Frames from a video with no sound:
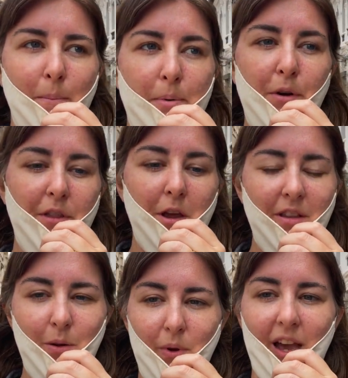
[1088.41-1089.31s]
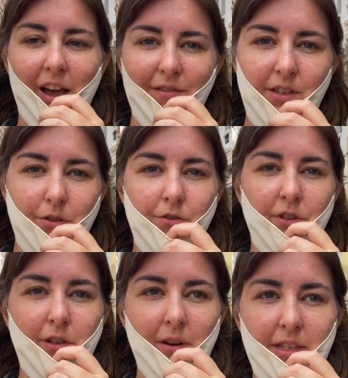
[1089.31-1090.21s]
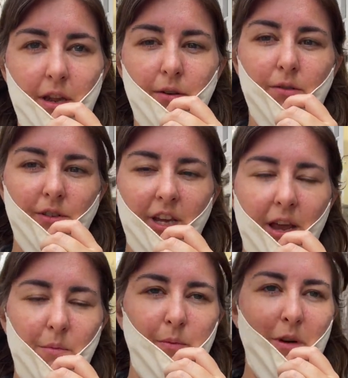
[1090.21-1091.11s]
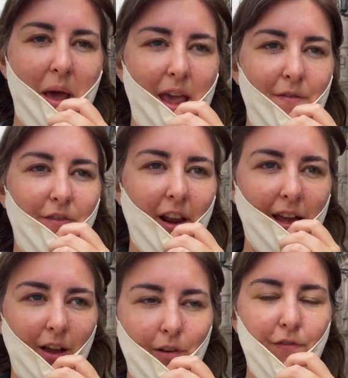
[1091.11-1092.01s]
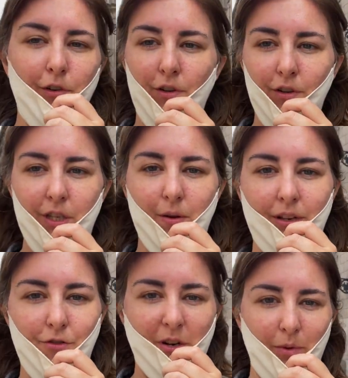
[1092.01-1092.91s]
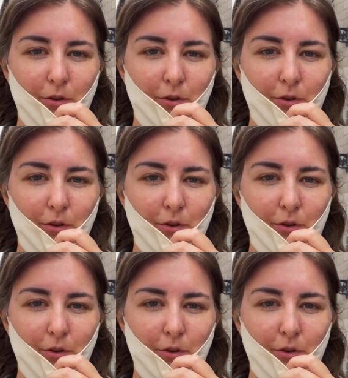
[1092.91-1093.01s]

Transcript: But the only thing we have is a 100 soles note and we do not want to pay for like a 4 soles drink with